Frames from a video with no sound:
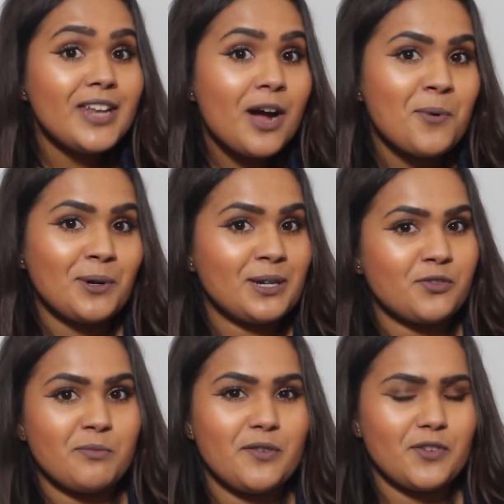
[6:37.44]
nail
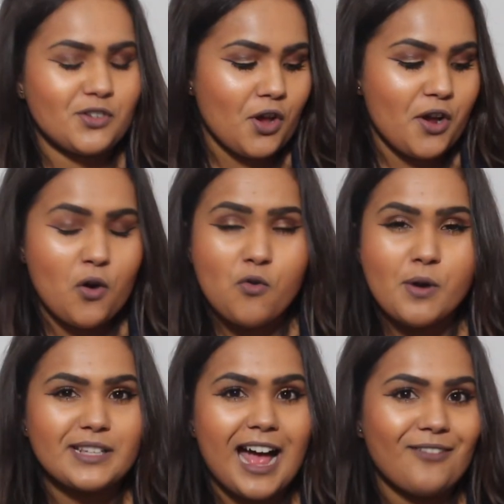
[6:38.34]
polish remover. So I
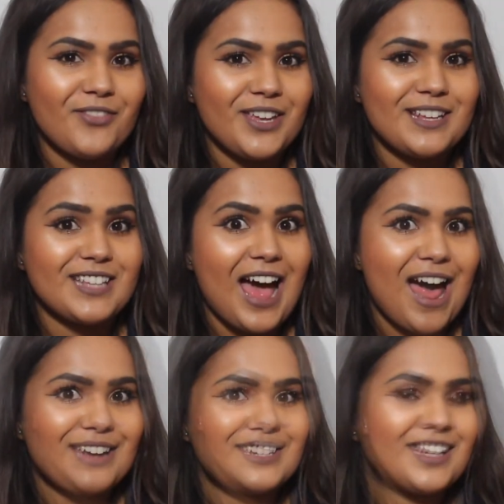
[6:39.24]
always have these
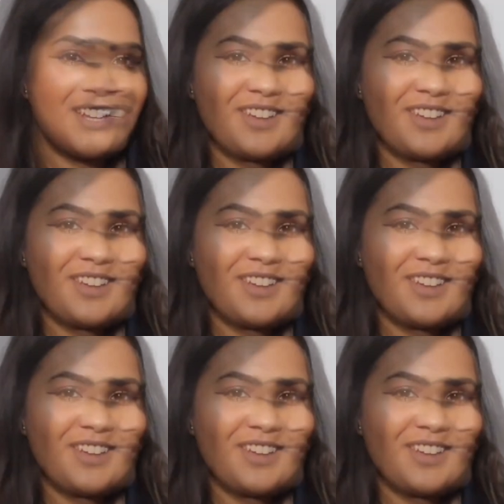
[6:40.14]
handy.